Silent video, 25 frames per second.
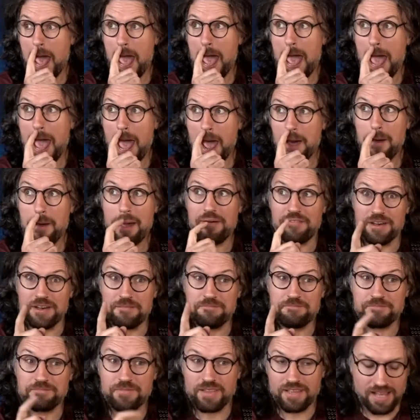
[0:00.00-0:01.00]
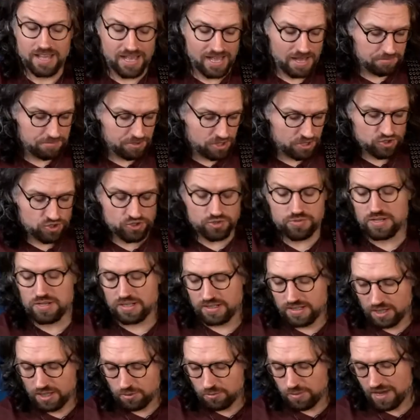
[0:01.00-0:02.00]
However, I'm going to show you
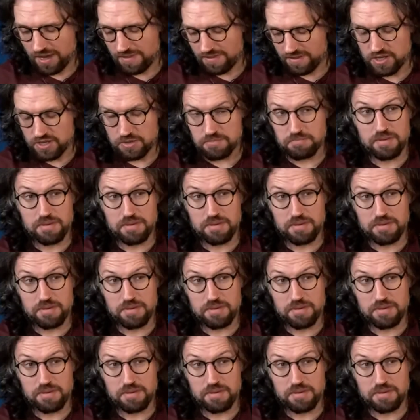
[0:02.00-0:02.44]
a little way that you